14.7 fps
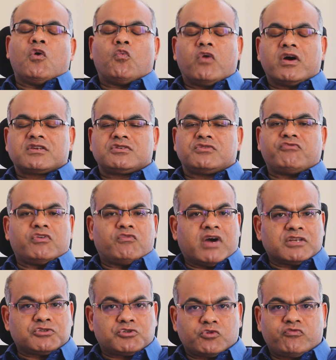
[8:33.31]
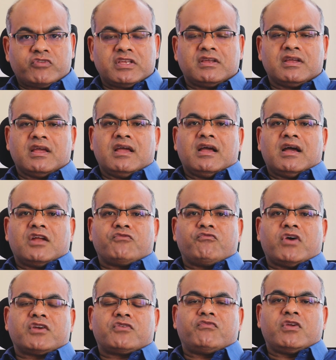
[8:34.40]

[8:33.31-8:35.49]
What we want to be and what